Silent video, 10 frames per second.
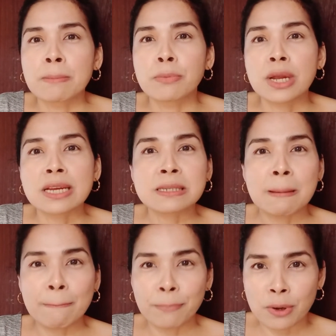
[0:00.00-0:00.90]
bring
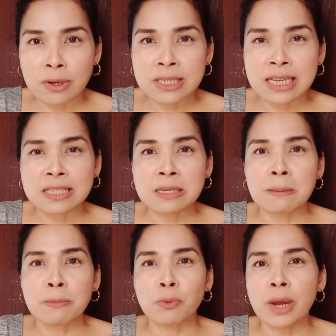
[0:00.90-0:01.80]
some books and
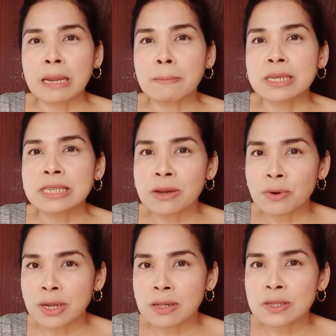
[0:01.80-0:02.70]
some writing
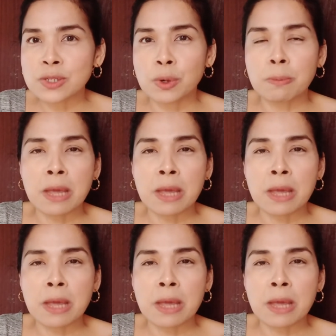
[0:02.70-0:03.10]
materials or